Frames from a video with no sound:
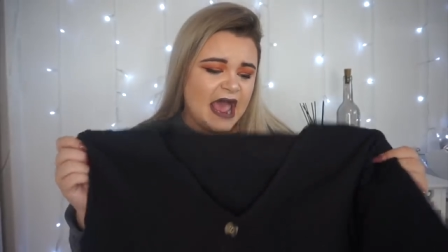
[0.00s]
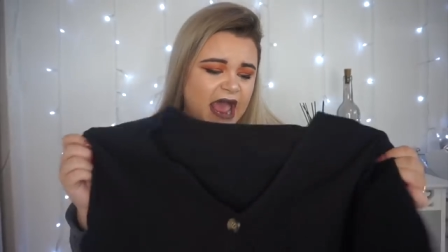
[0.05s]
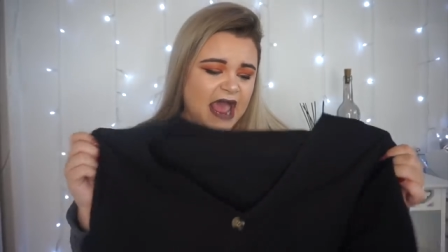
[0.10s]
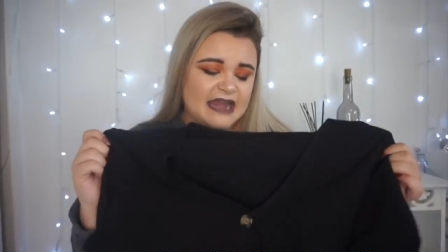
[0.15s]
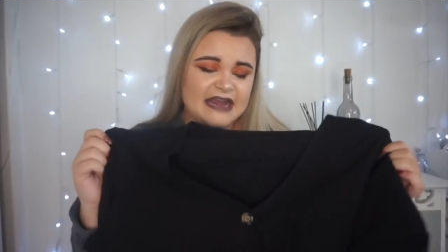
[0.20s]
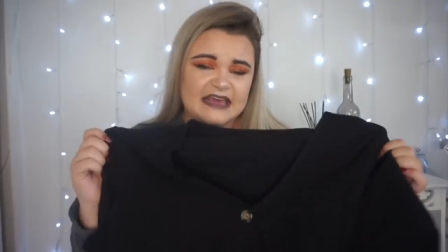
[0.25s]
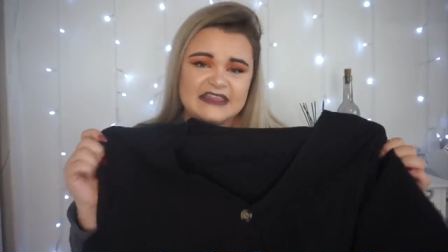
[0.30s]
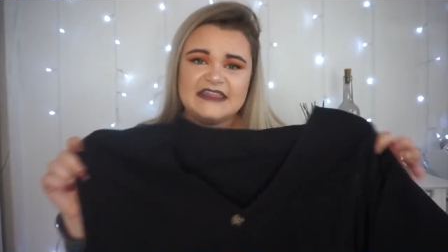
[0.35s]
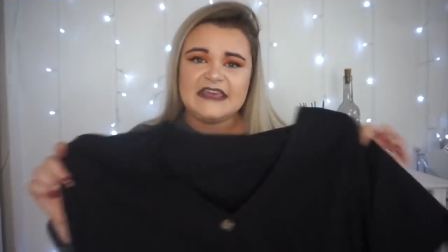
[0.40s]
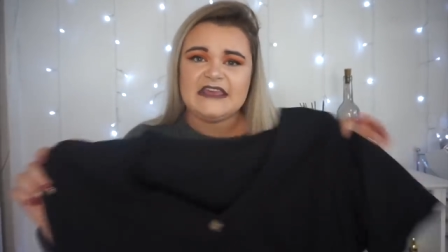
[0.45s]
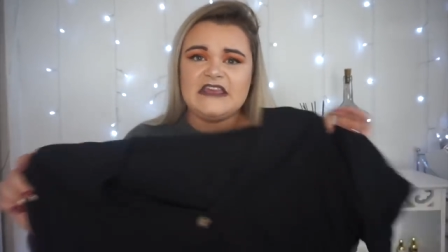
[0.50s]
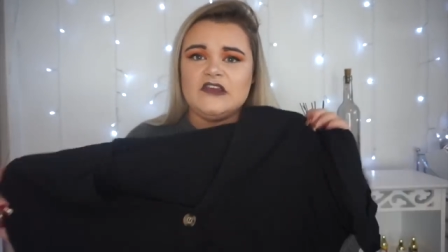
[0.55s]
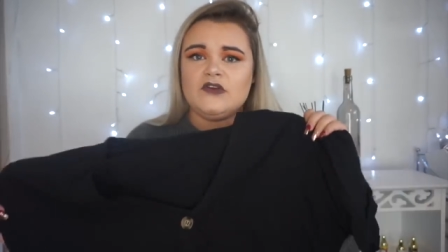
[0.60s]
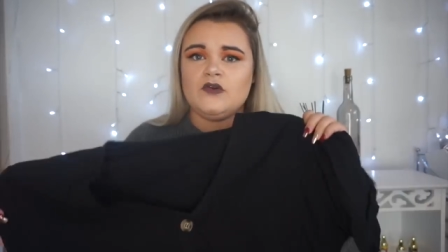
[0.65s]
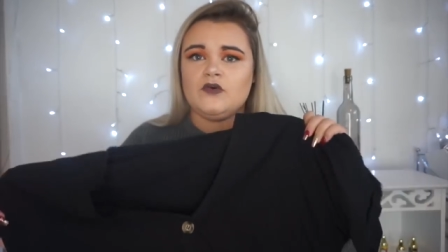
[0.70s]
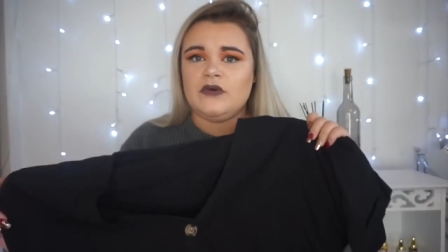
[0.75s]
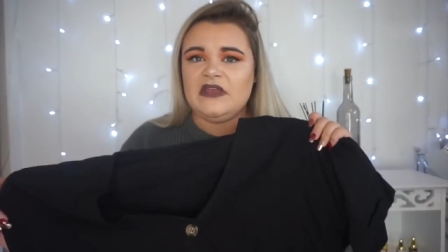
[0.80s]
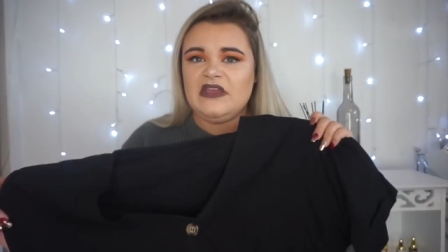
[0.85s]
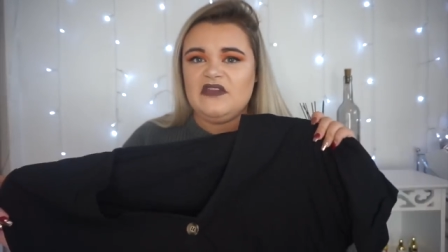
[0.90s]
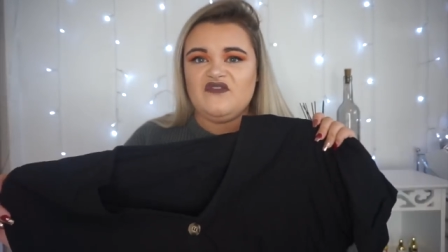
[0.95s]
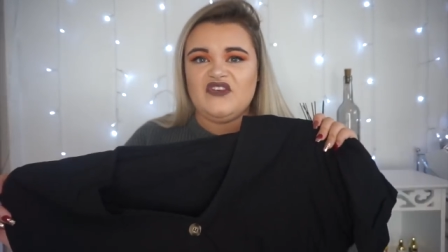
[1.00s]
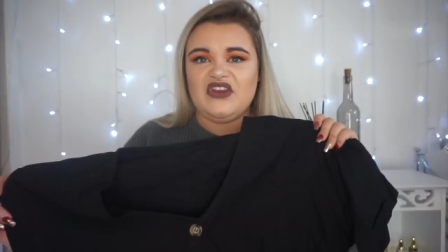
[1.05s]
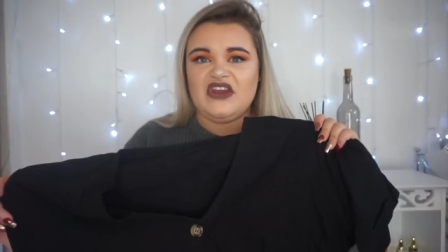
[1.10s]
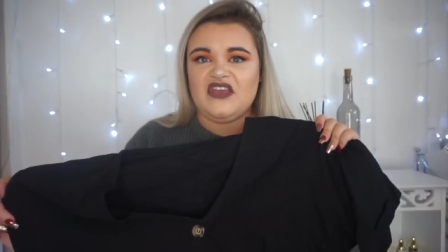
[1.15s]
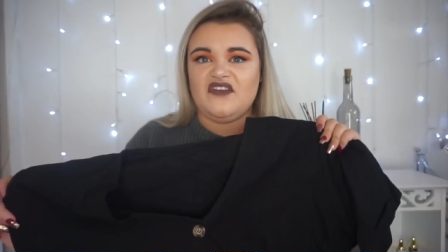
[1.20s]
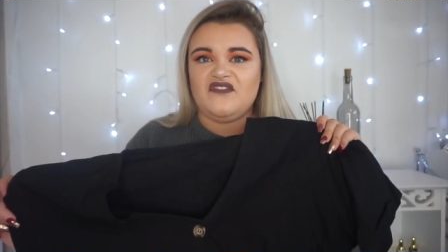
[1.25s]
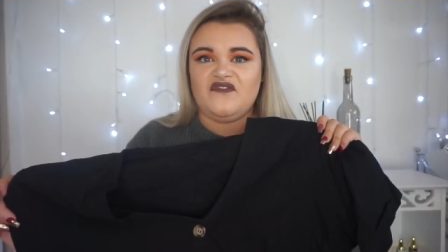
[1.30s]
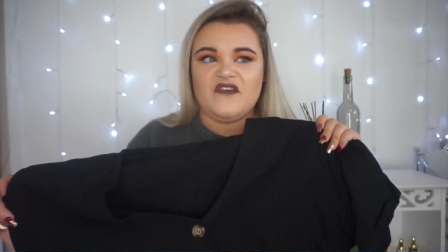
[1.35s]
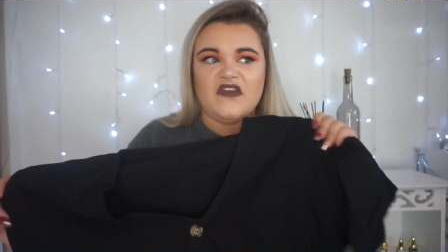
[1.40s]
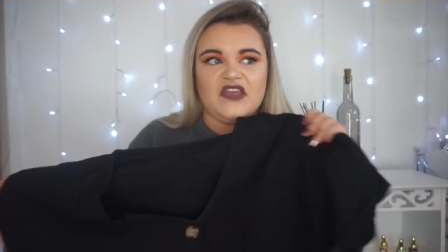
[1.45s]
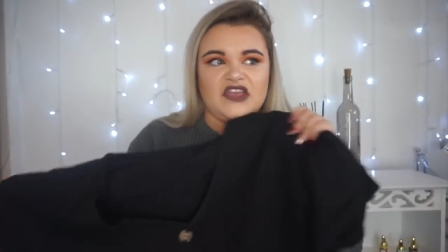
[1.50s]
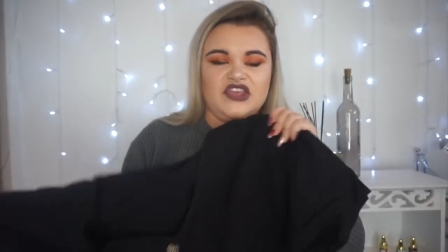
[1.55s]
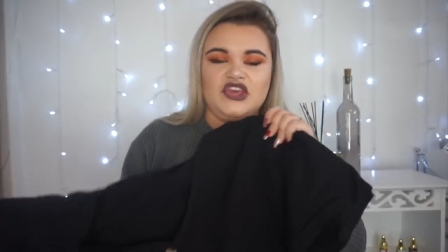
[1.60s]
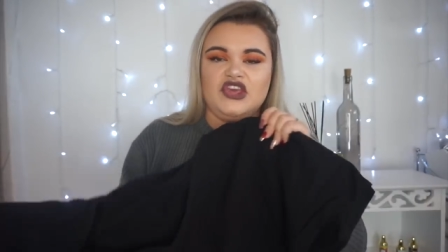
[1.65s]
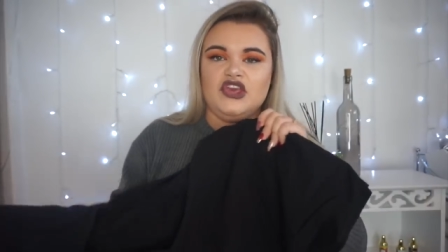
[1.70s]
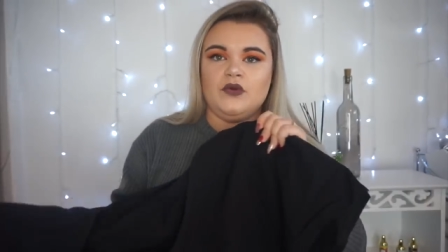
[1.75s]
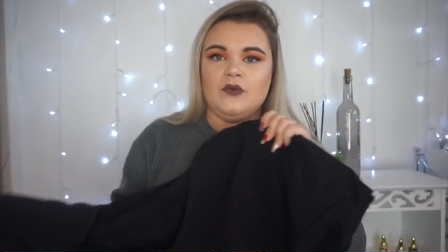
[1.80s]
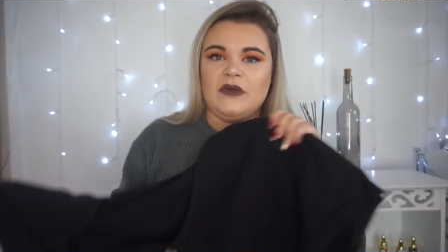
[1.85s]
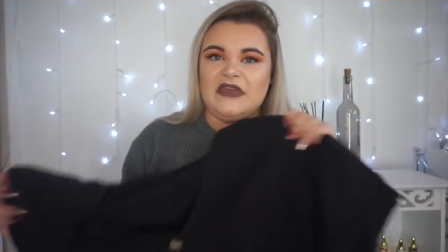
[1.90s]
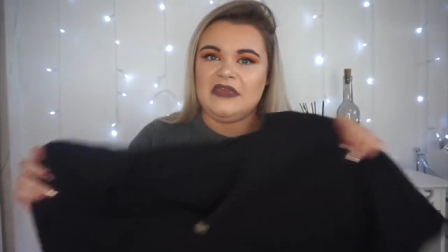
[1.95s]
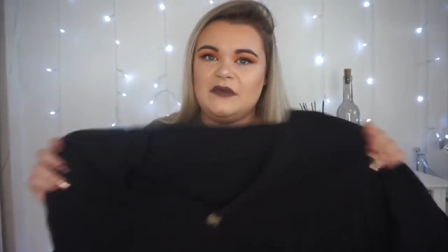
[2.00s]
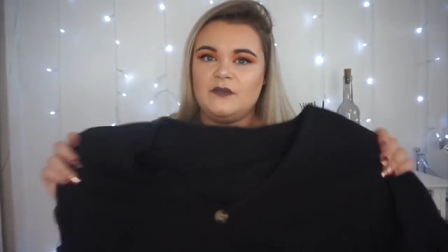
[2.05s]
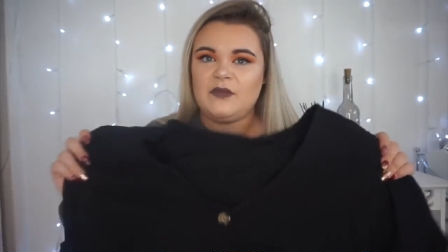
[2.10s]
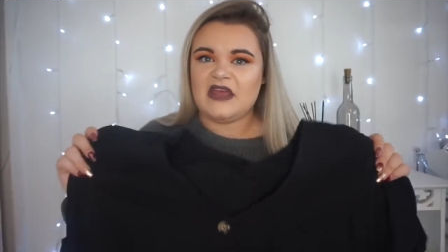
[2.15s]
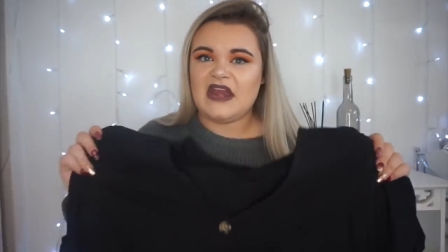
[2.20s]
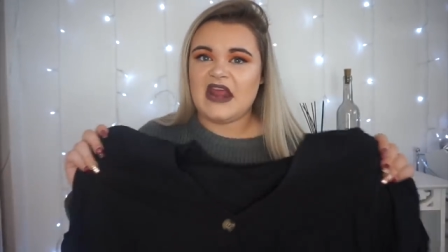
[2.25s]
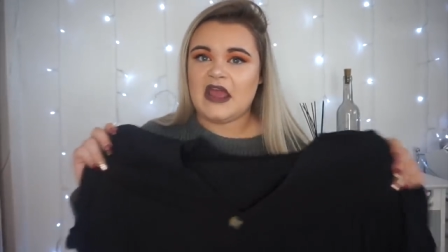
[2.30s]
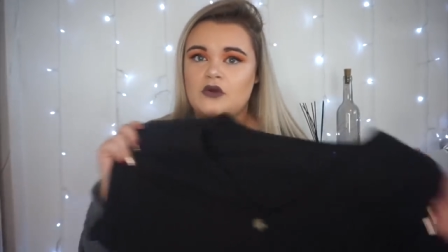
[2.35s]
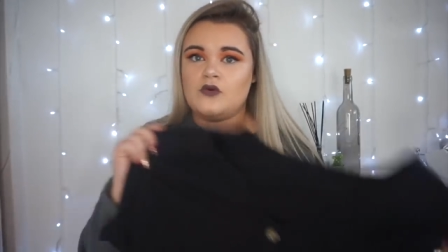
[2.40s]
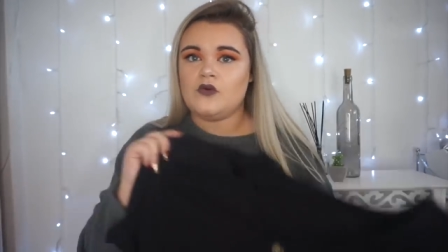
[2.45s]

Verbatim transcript: And I think, you know, even if you keep it and